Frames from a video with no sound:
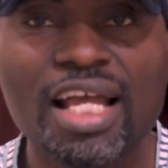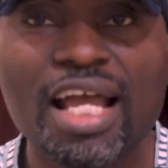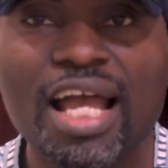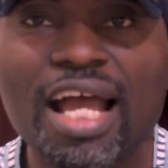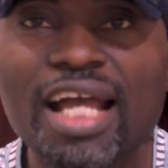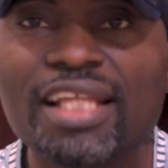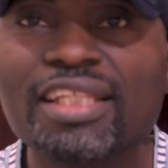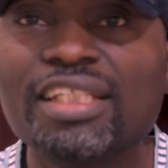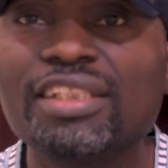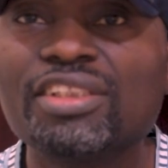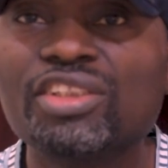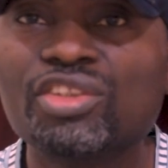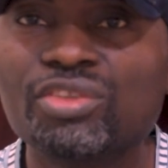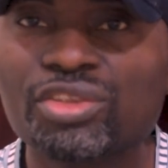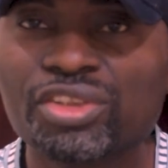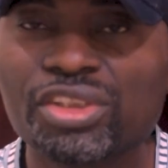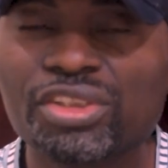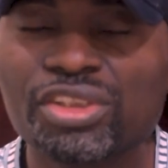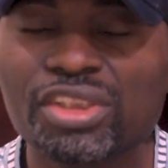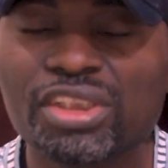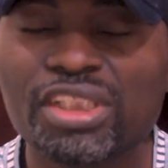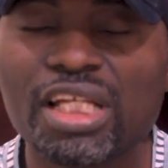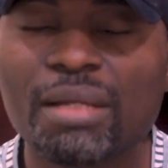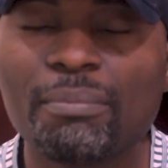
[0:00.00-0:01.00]
And the interesting
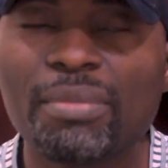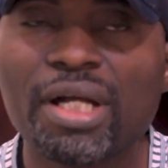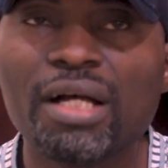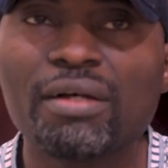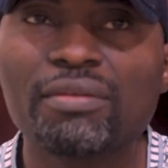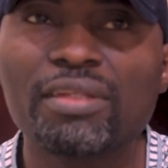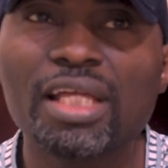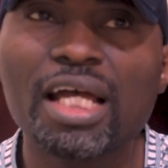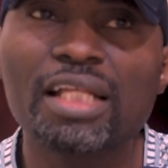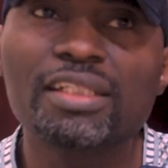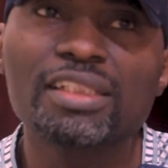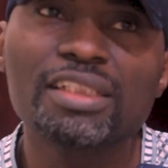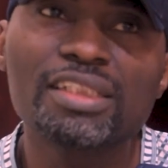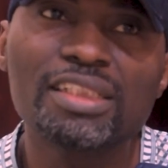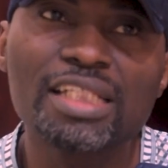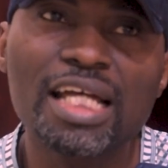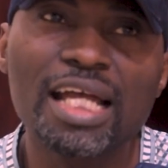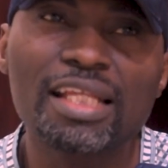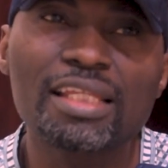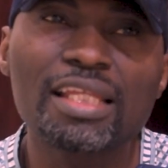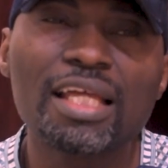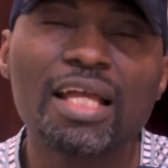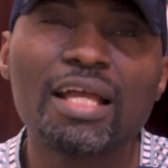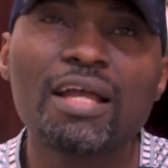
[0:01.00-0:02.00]
thing about that is
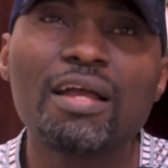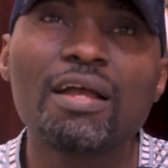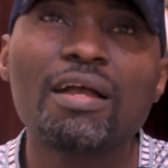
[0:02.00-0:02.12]
that